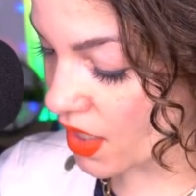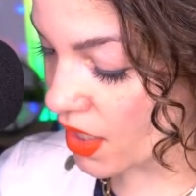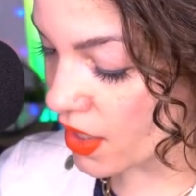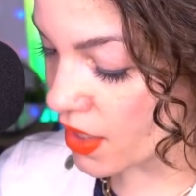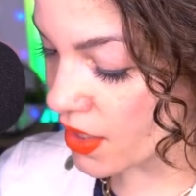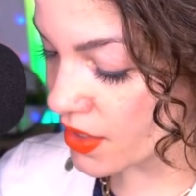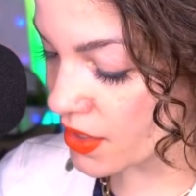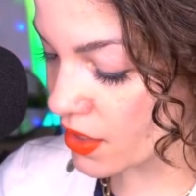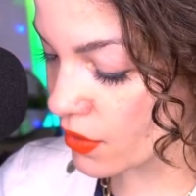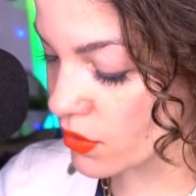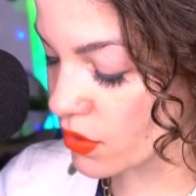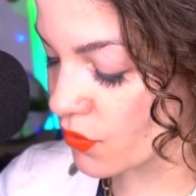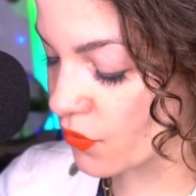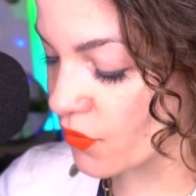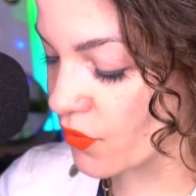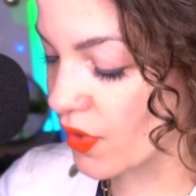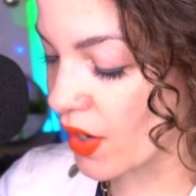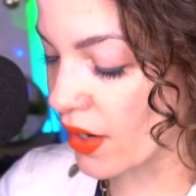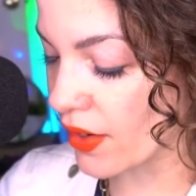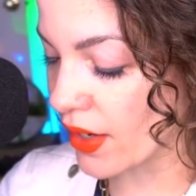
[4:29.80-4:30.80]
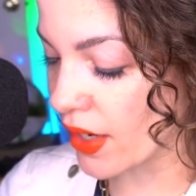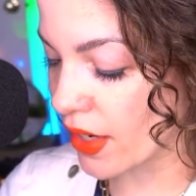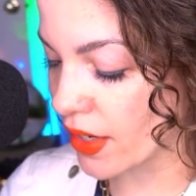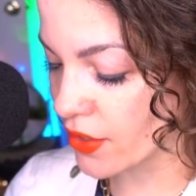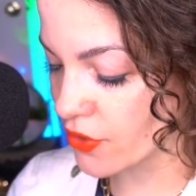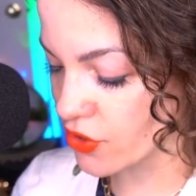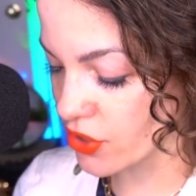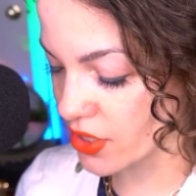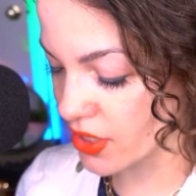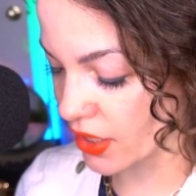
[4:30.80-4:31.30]
So it's very
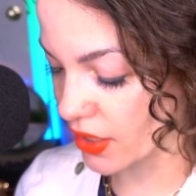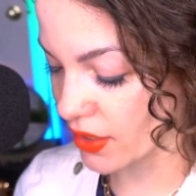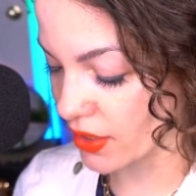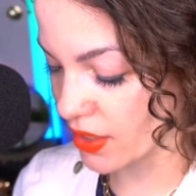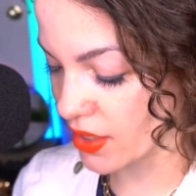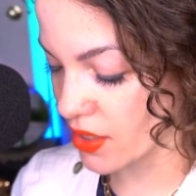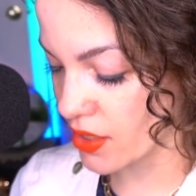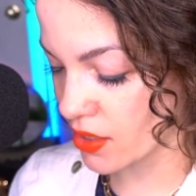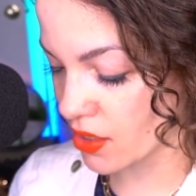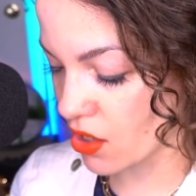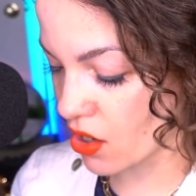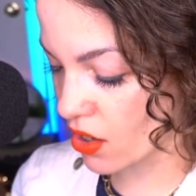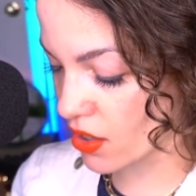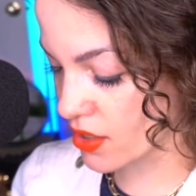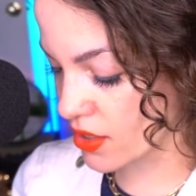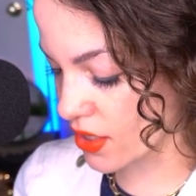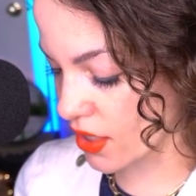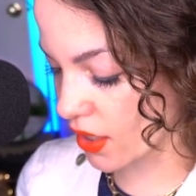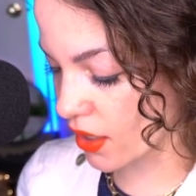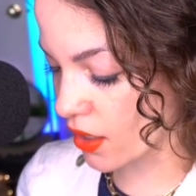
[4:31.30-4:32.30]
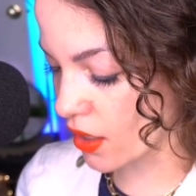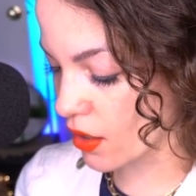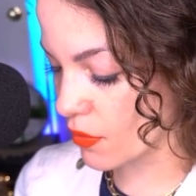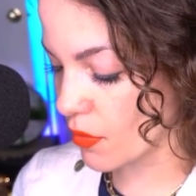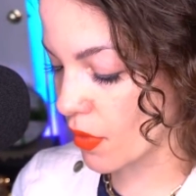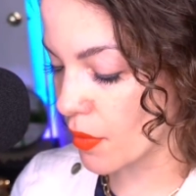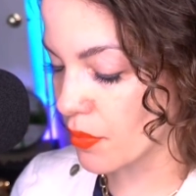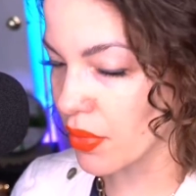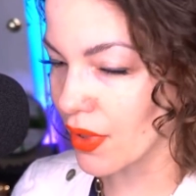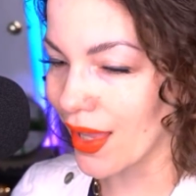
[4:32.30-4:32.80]
interesting. This card did
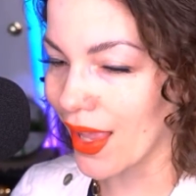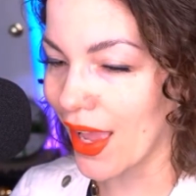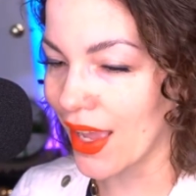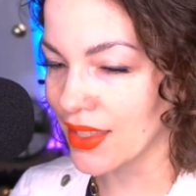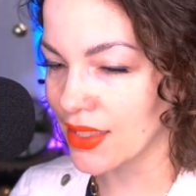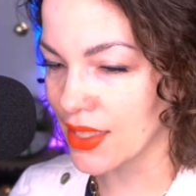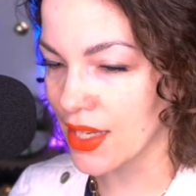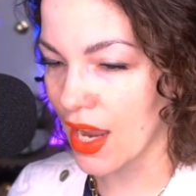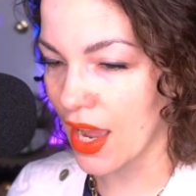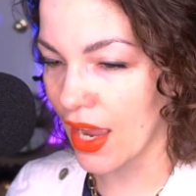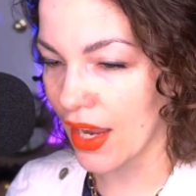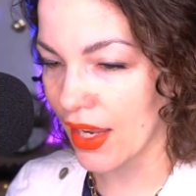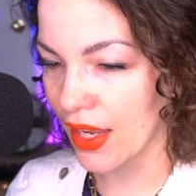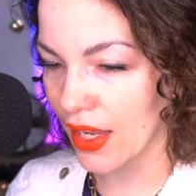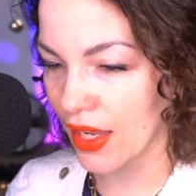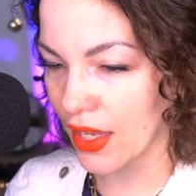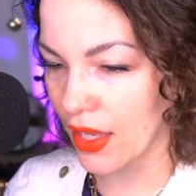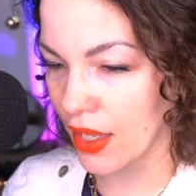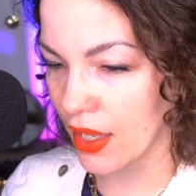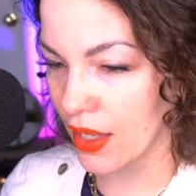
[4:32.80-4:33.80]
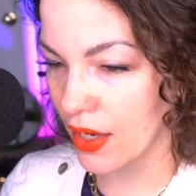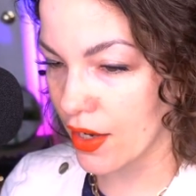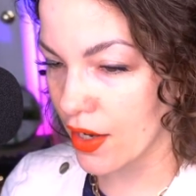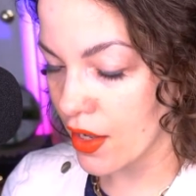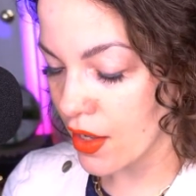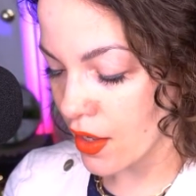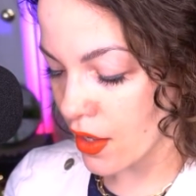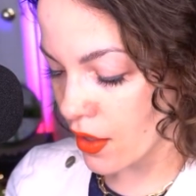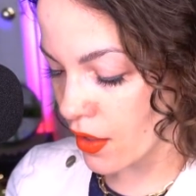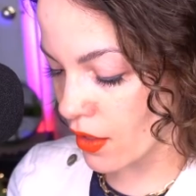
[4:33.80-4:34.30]
come up last night in
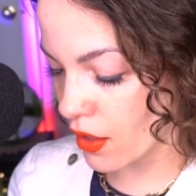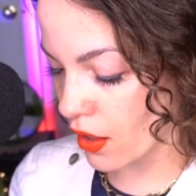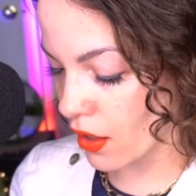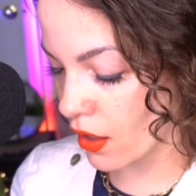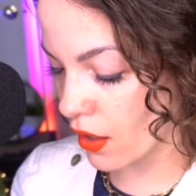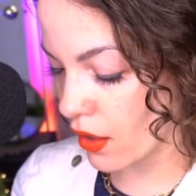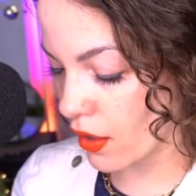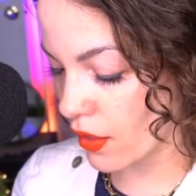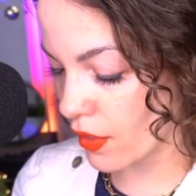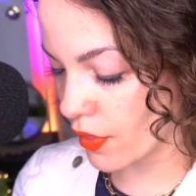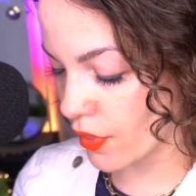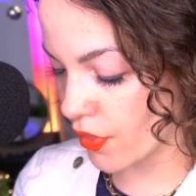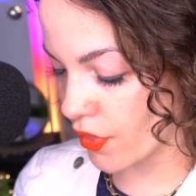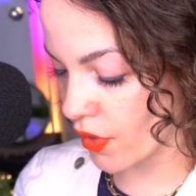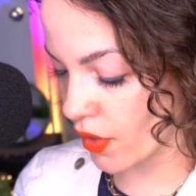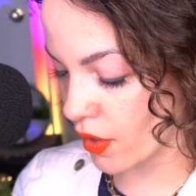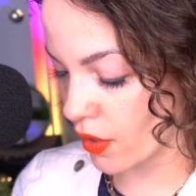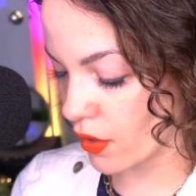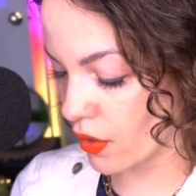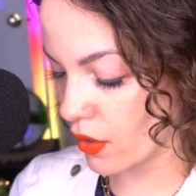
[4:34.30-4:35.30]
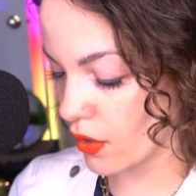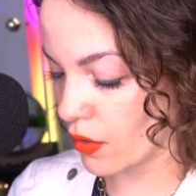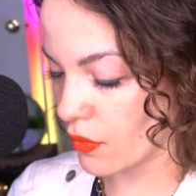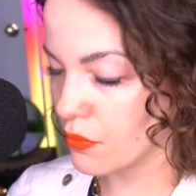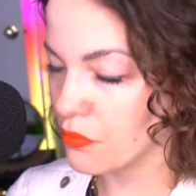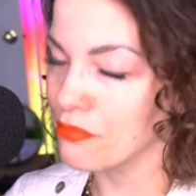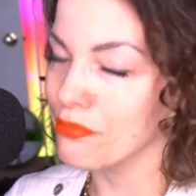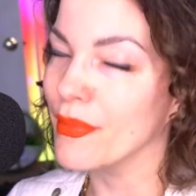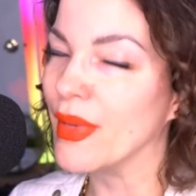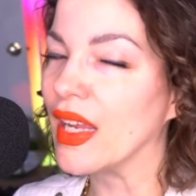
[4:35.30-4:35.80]

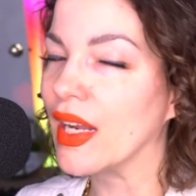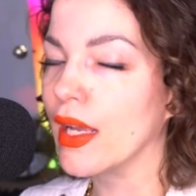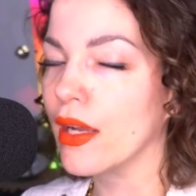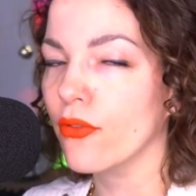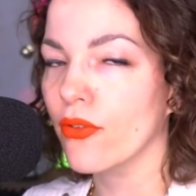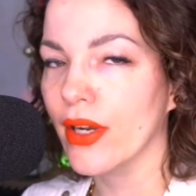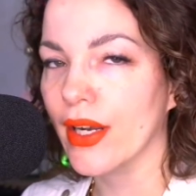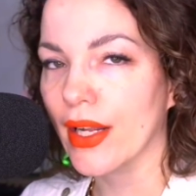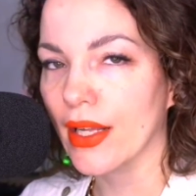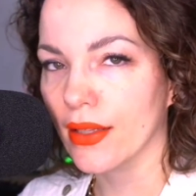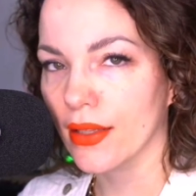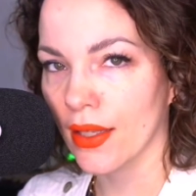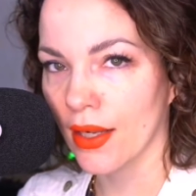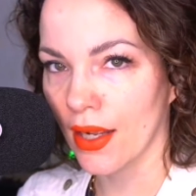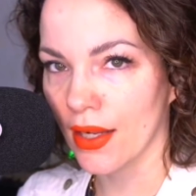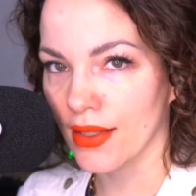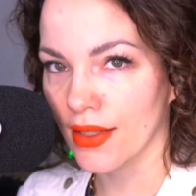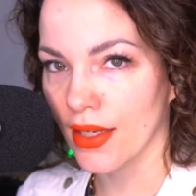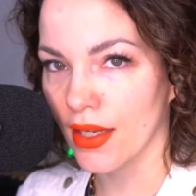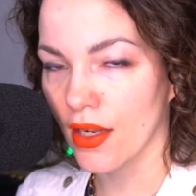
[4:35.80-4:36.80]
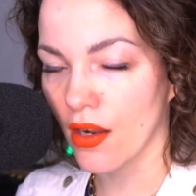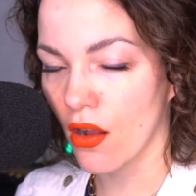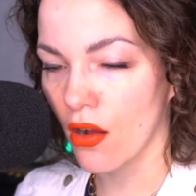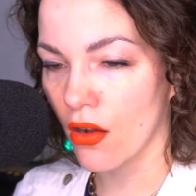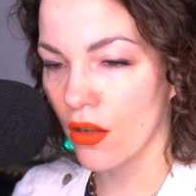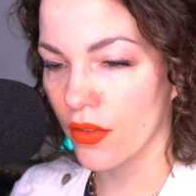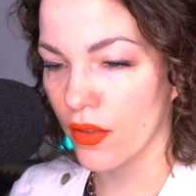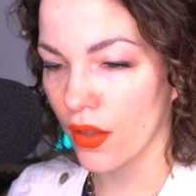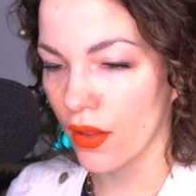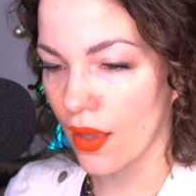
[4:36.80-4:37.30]
the mini reading that I did
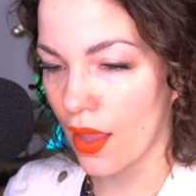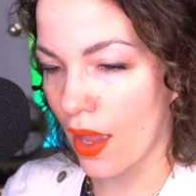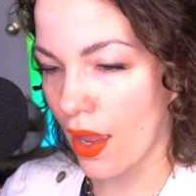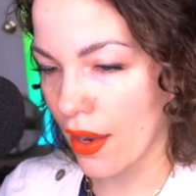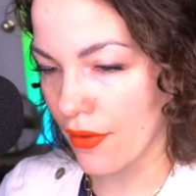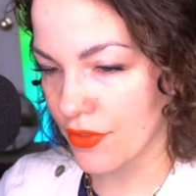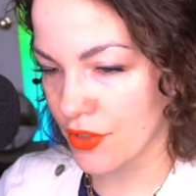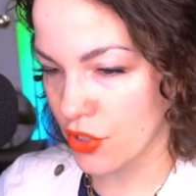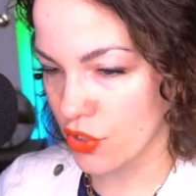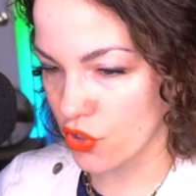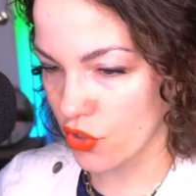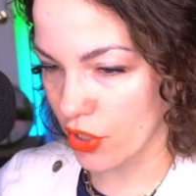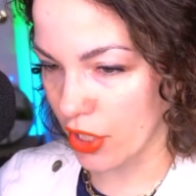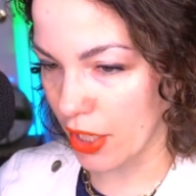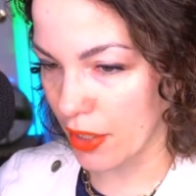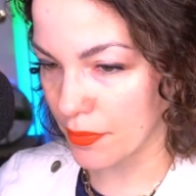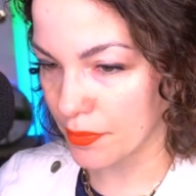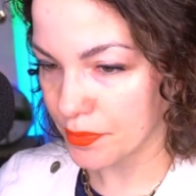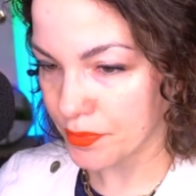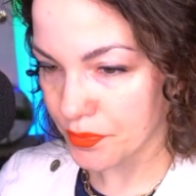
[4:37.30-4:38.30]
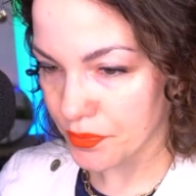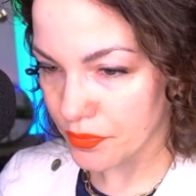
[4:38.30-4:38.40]
on the live stream.